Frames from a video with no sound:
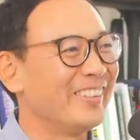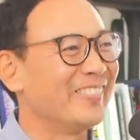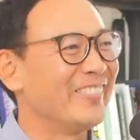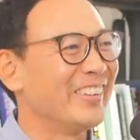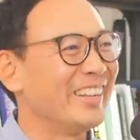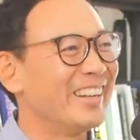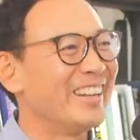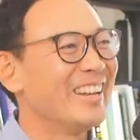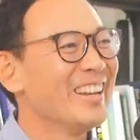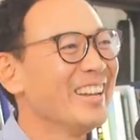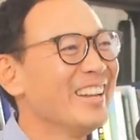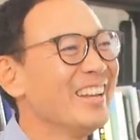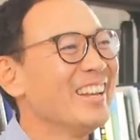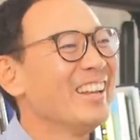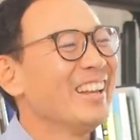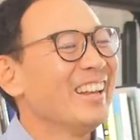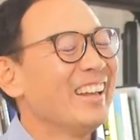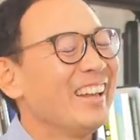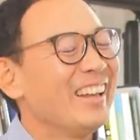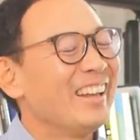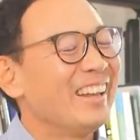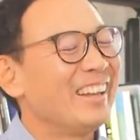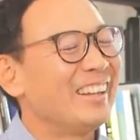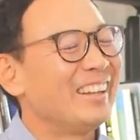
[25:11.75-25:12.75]
I mean,
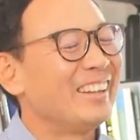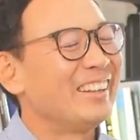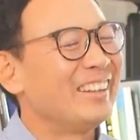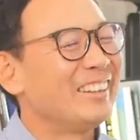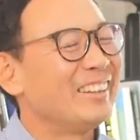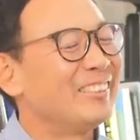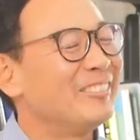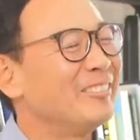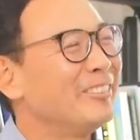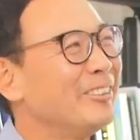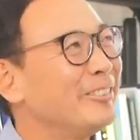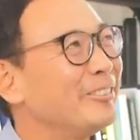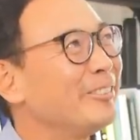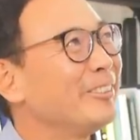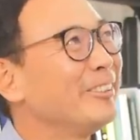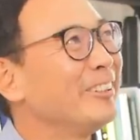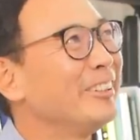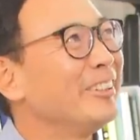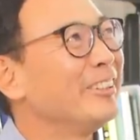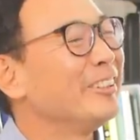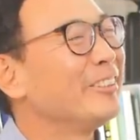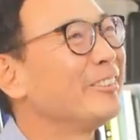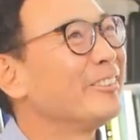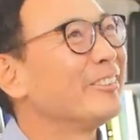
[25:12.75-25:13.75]
it, it was
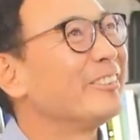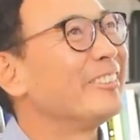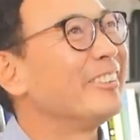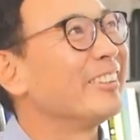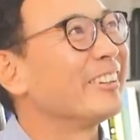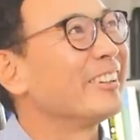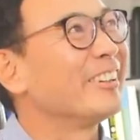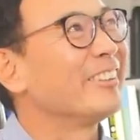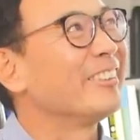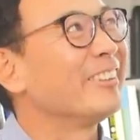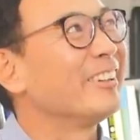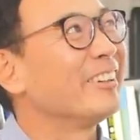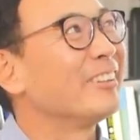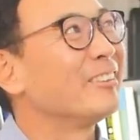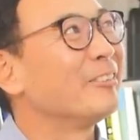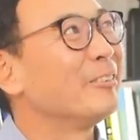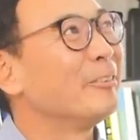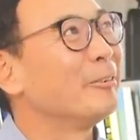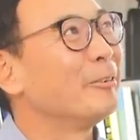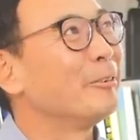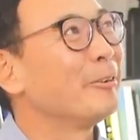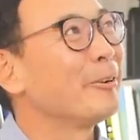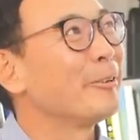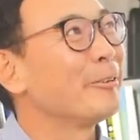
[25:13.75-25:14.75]
really interesting. I thought,
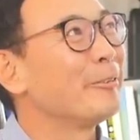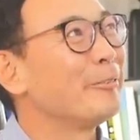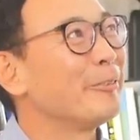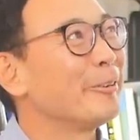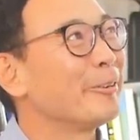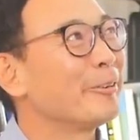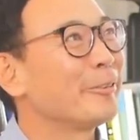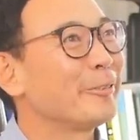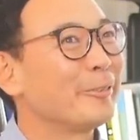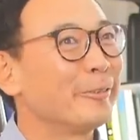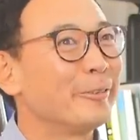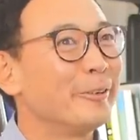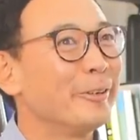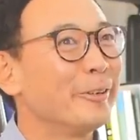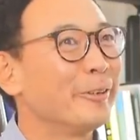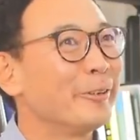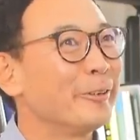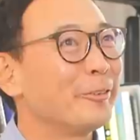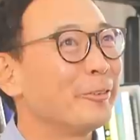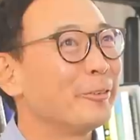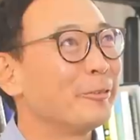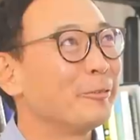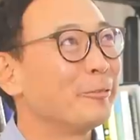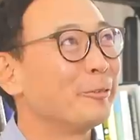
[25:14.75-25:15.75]
well, the first
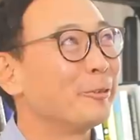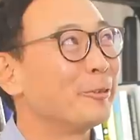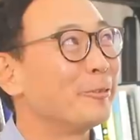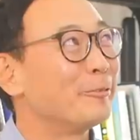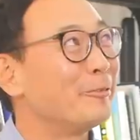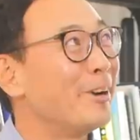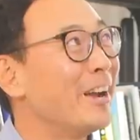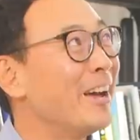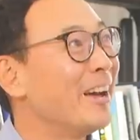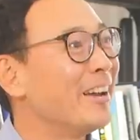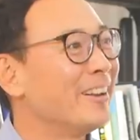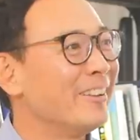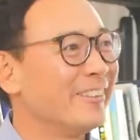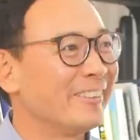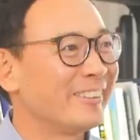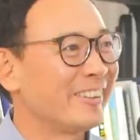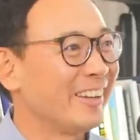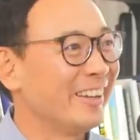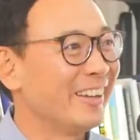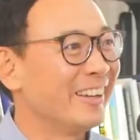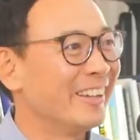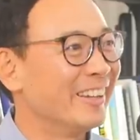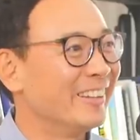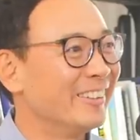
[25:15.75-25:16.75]
stories were read
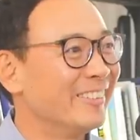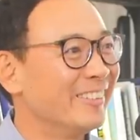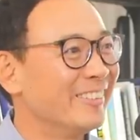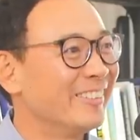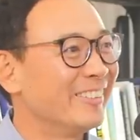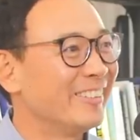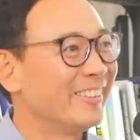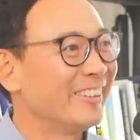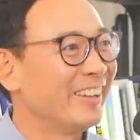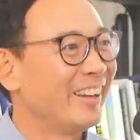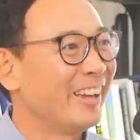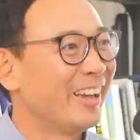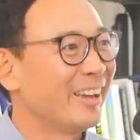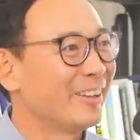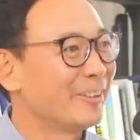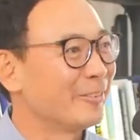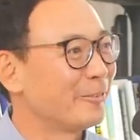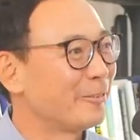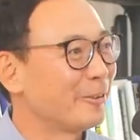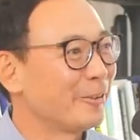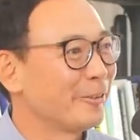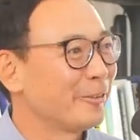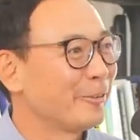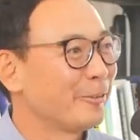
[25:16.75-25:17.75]
as kids? And
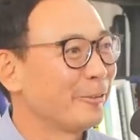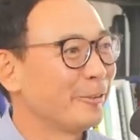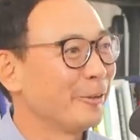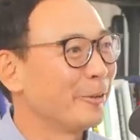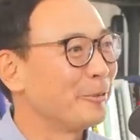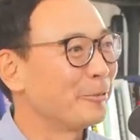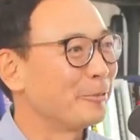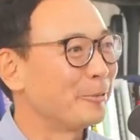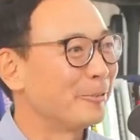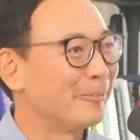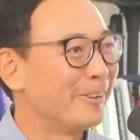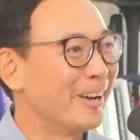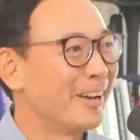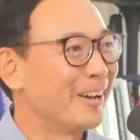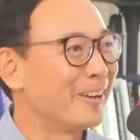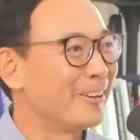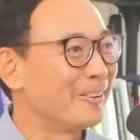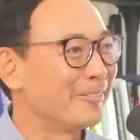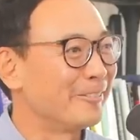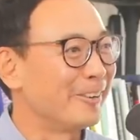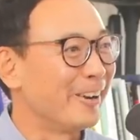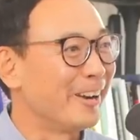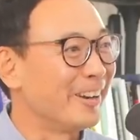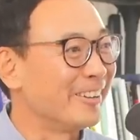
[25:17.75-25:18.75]
the first stories were
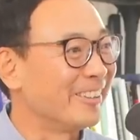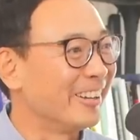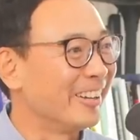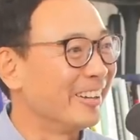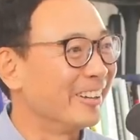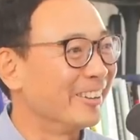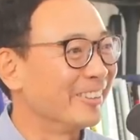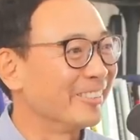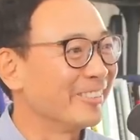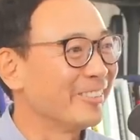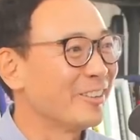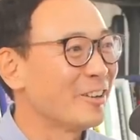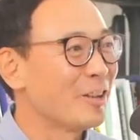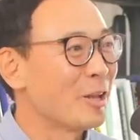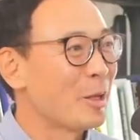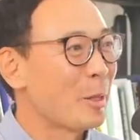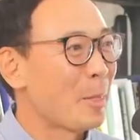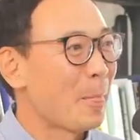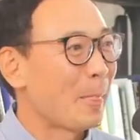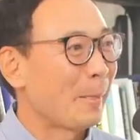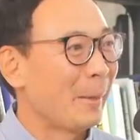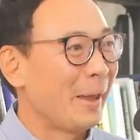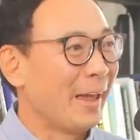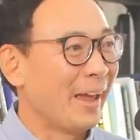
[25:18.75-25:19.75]
read are fairy tales
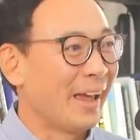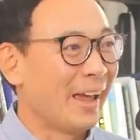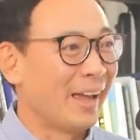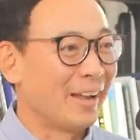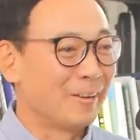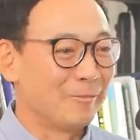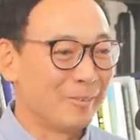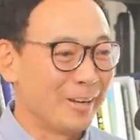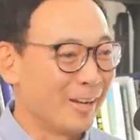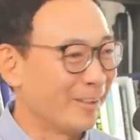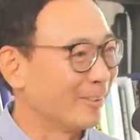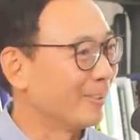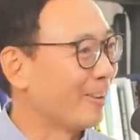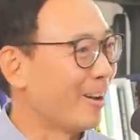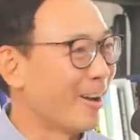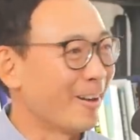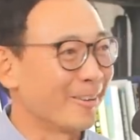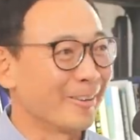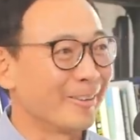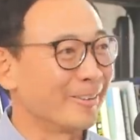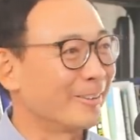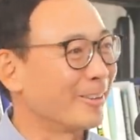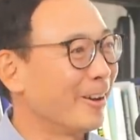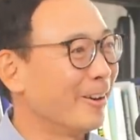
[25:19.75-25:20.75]
and we all know
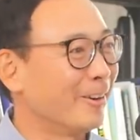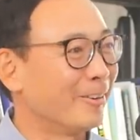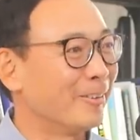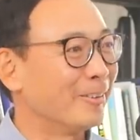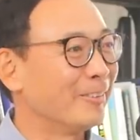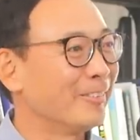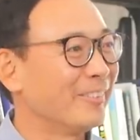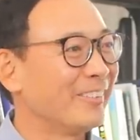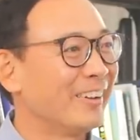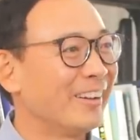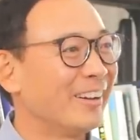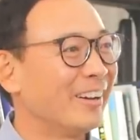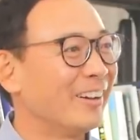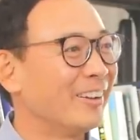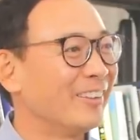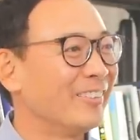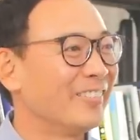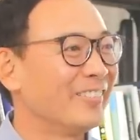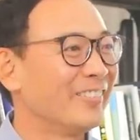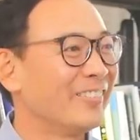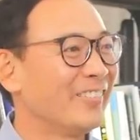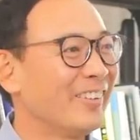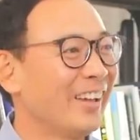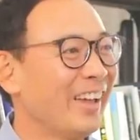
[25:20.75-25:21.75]
how those go. Uh,
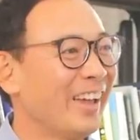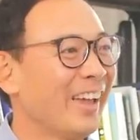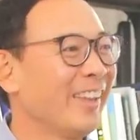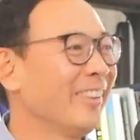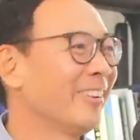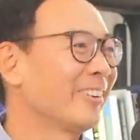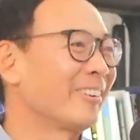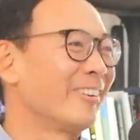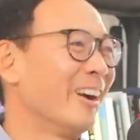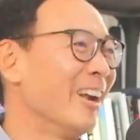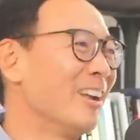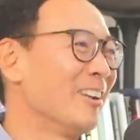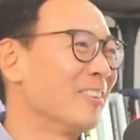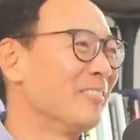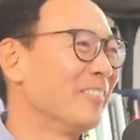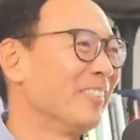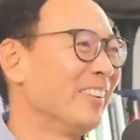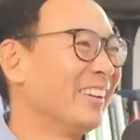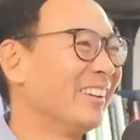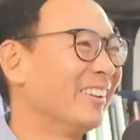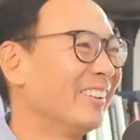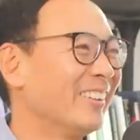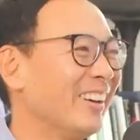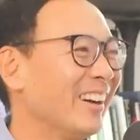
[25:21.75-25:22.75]
and they're great.
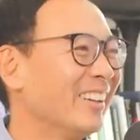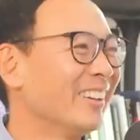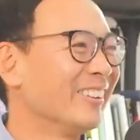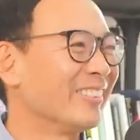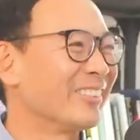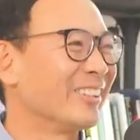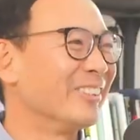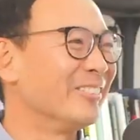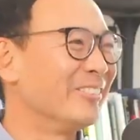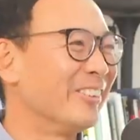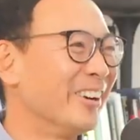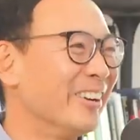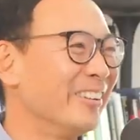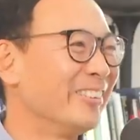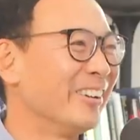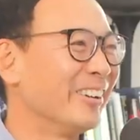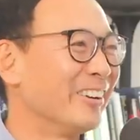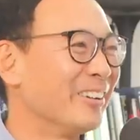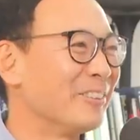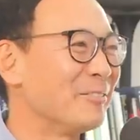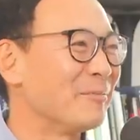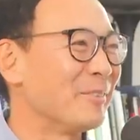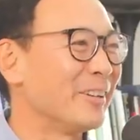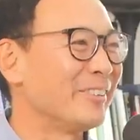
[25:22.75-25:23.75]
You know, mm-hmm. I love a good fairy
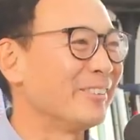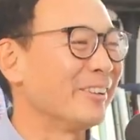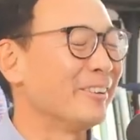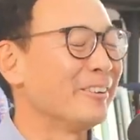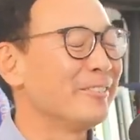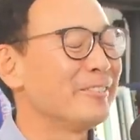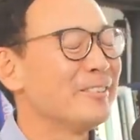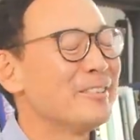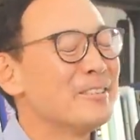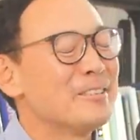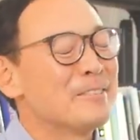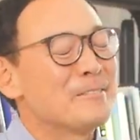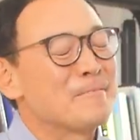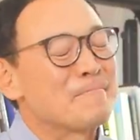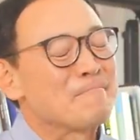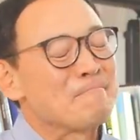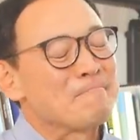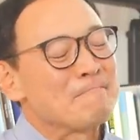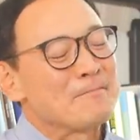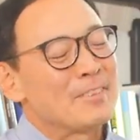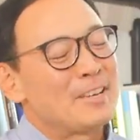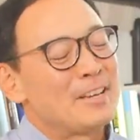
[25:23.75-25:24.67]
tale myself.